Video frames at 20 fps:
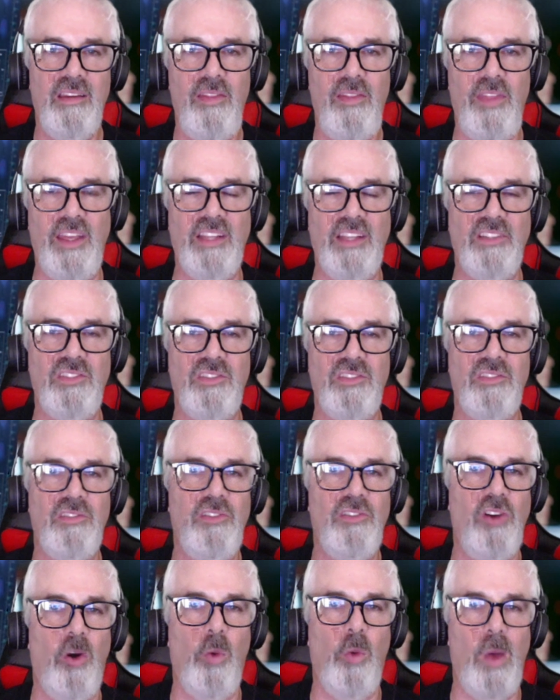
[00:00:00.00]
things
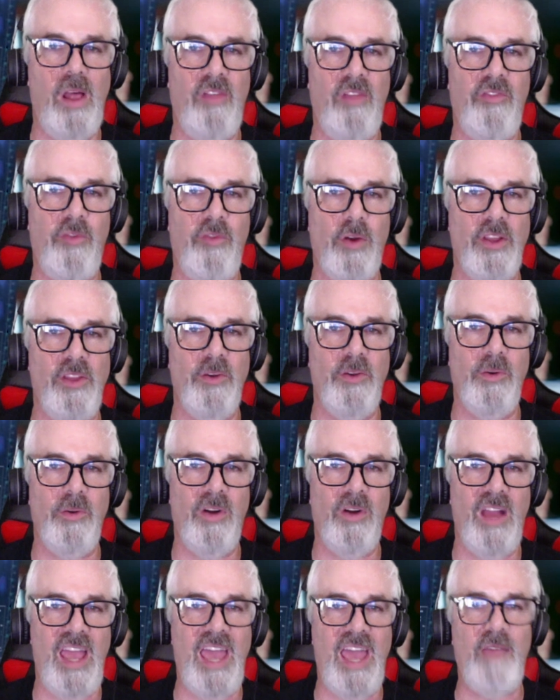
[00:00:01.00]
go well for you
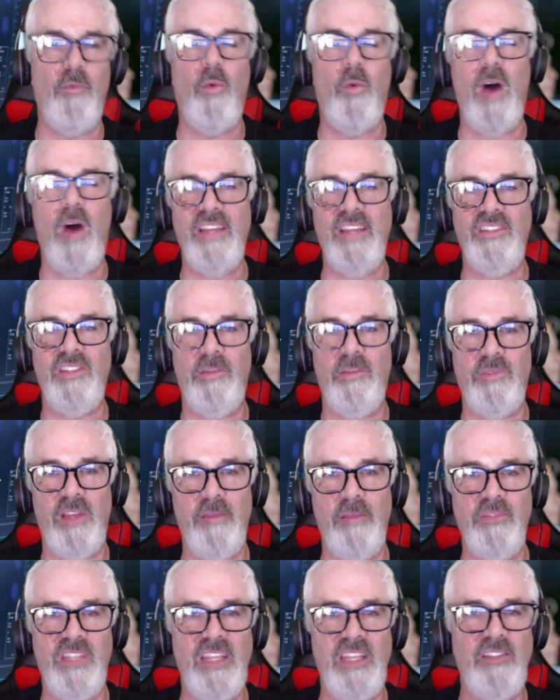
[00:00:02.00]
and why
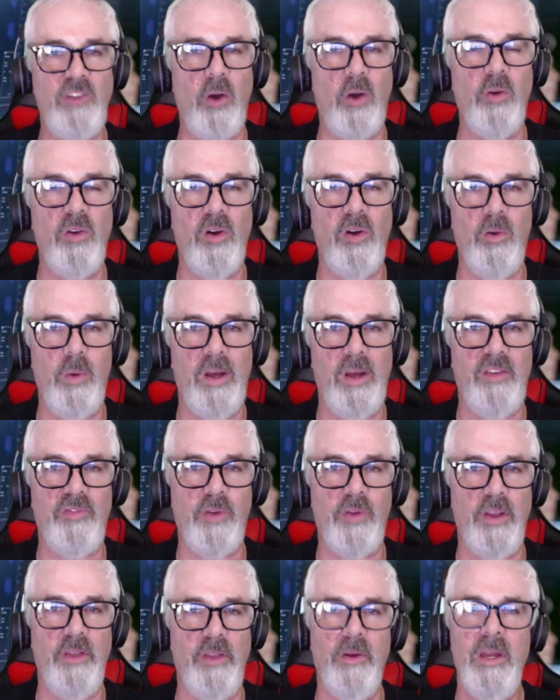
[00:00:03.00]
sometimes they don't go well
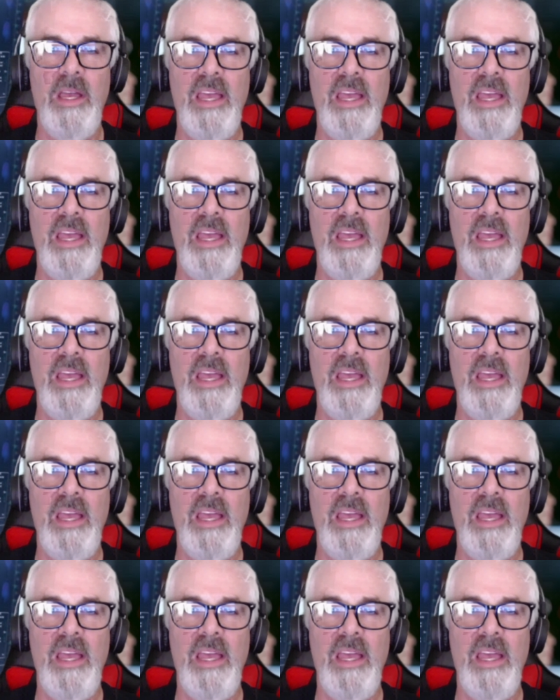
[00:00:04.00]
for you.